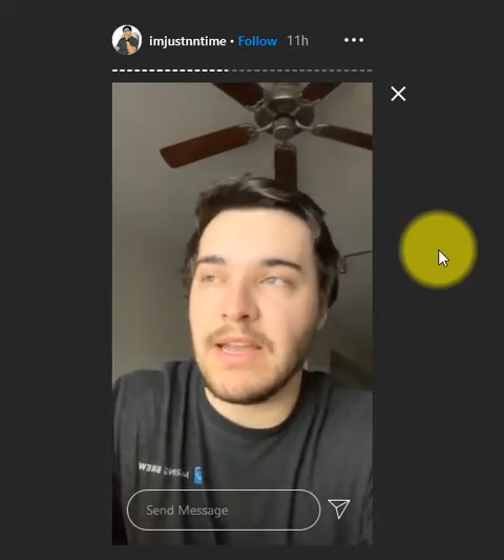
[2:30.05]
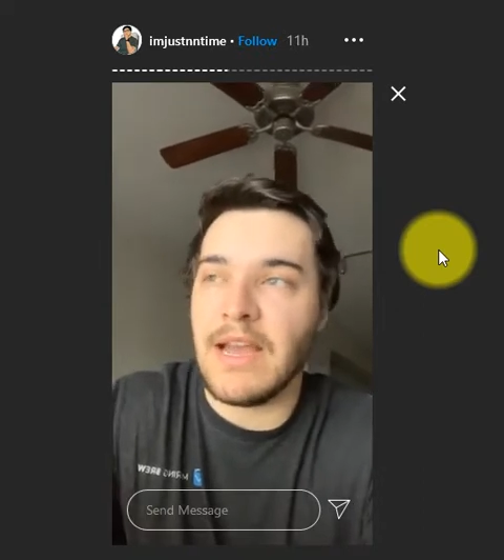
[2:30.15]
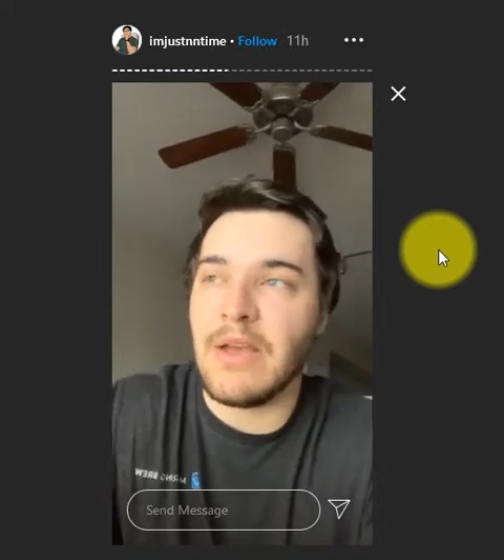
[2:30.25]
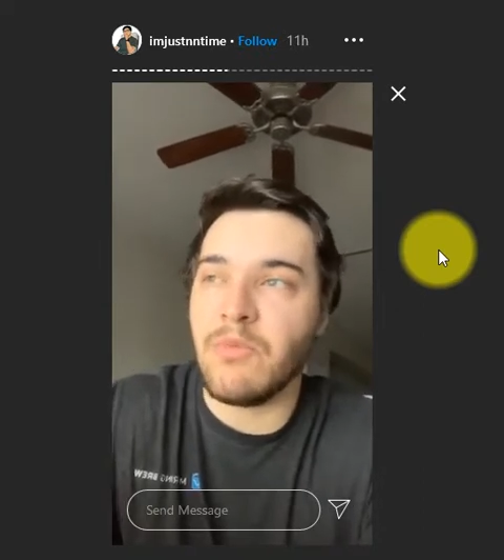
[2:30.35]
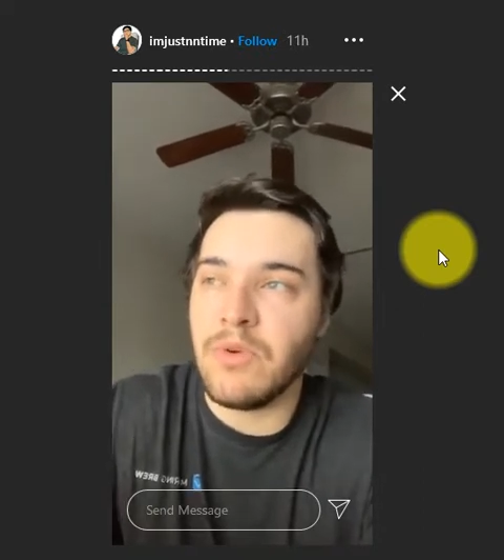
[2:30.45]

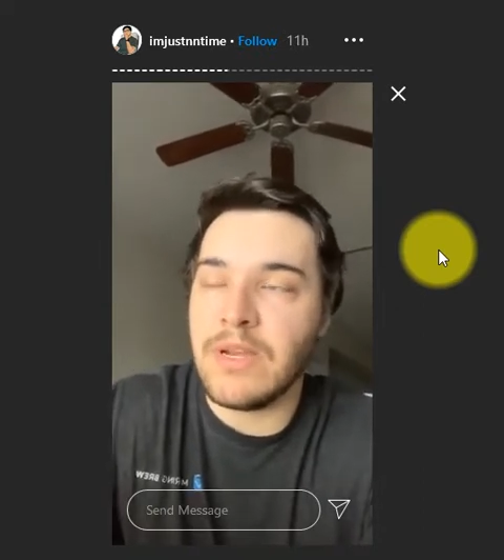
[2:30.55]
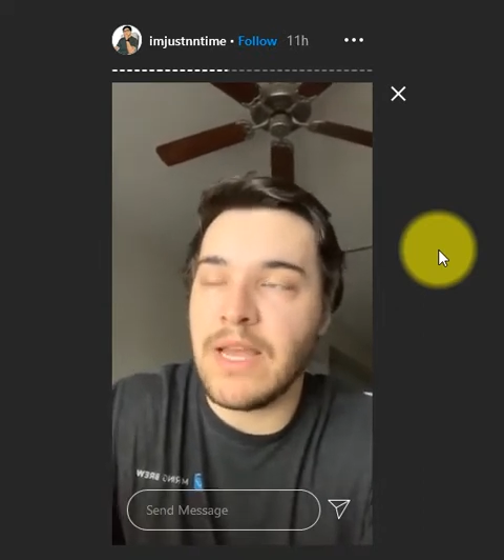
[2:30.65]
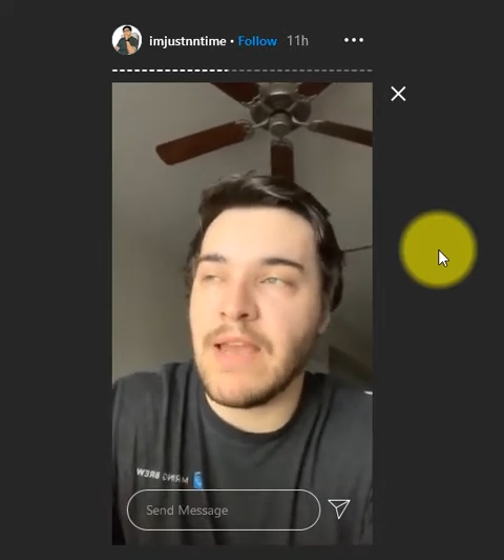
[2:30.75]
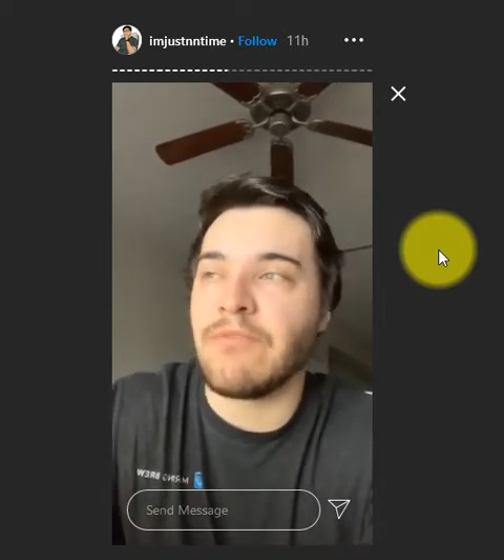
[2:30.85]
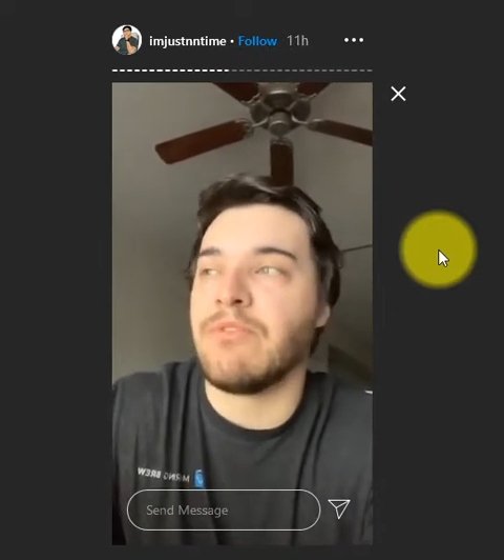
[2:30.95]
I would
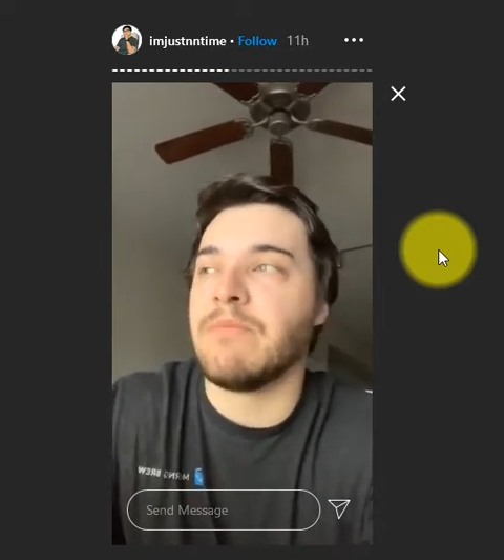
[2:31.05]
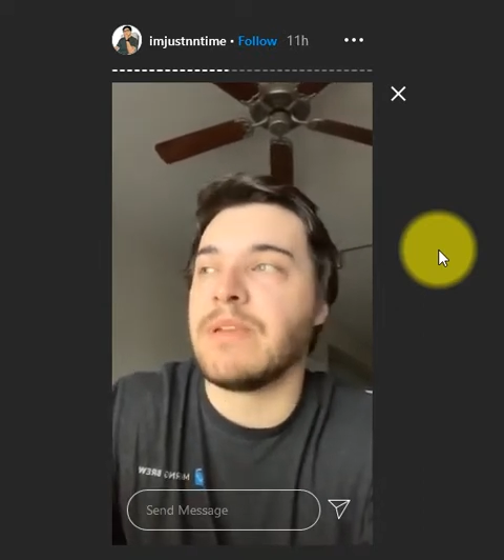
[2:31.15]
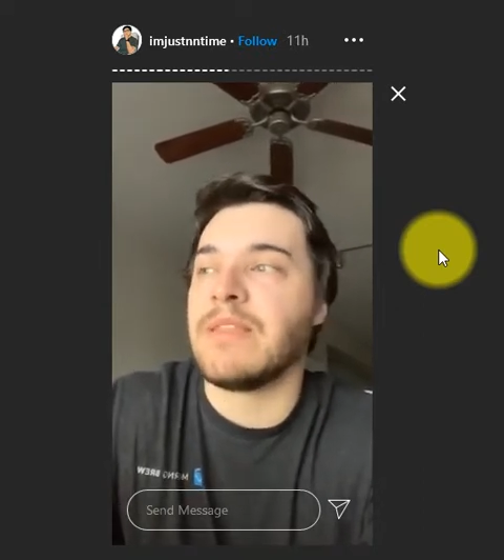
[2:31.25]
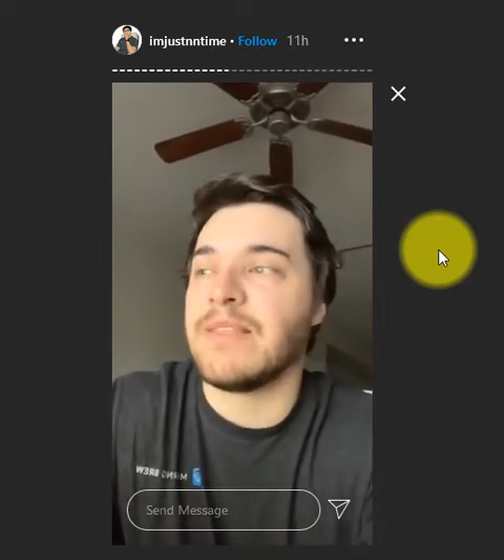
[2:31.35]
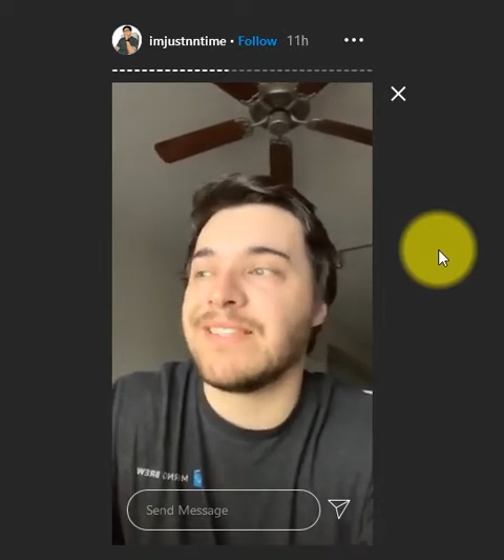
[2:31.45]
have to
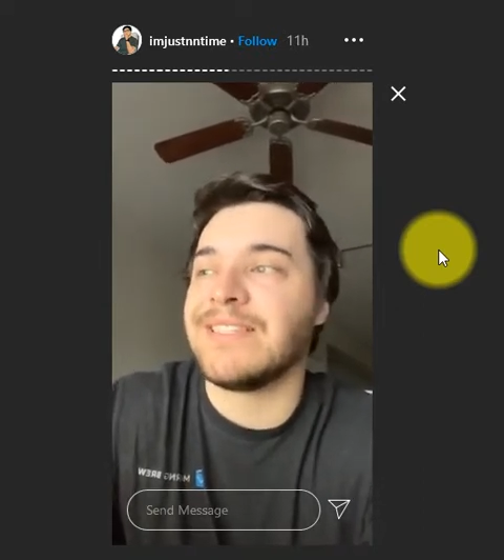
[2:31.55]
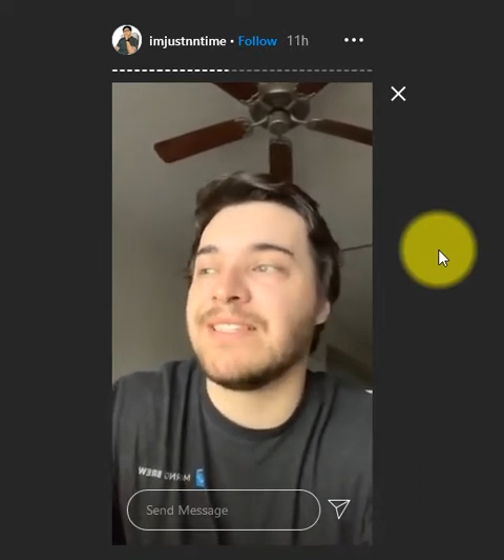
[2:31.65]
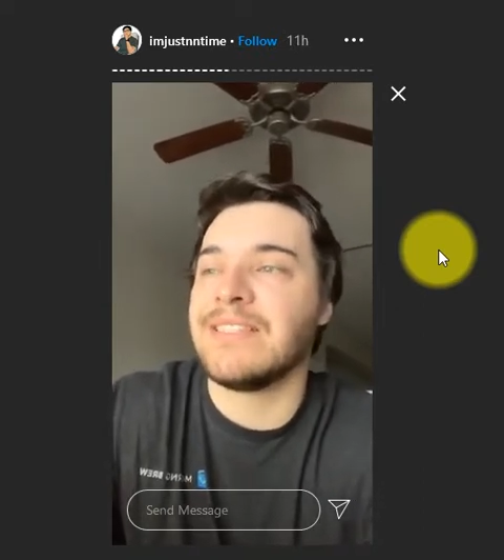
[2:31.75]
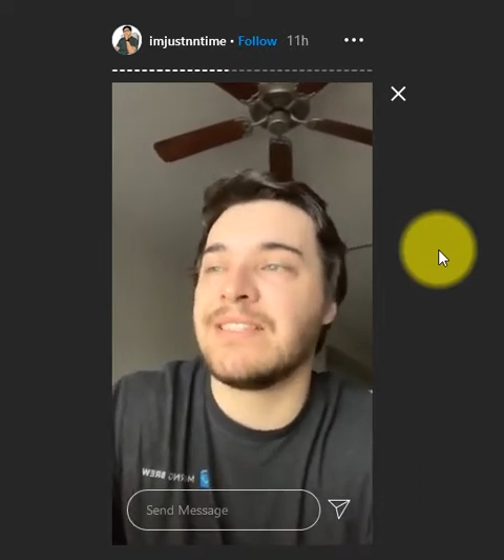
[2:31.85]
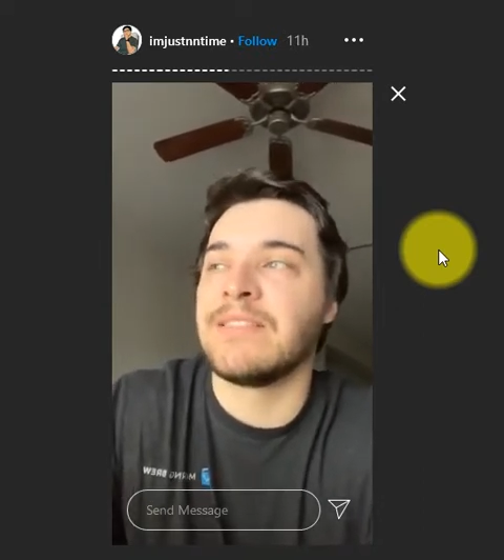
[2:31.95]
admit this
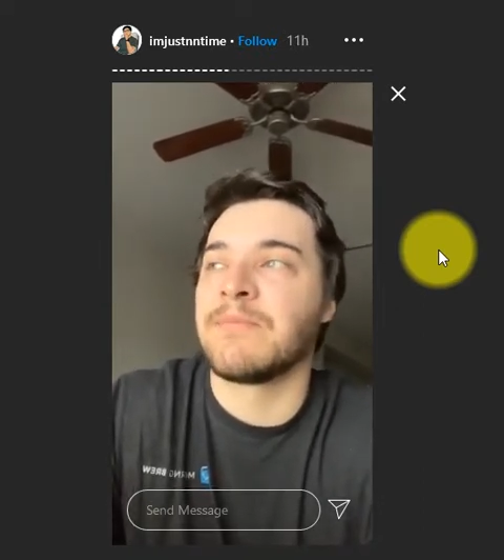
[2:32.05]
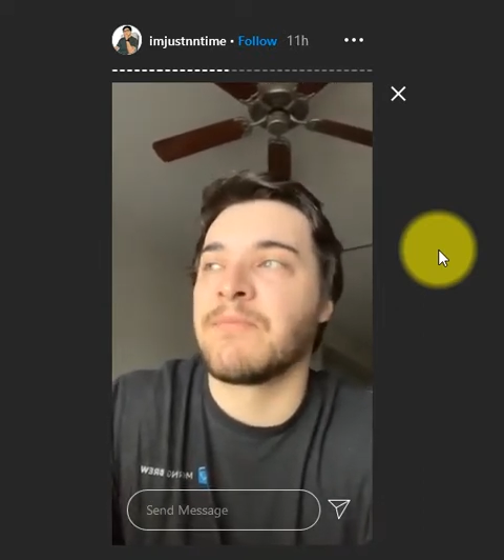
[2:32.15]
is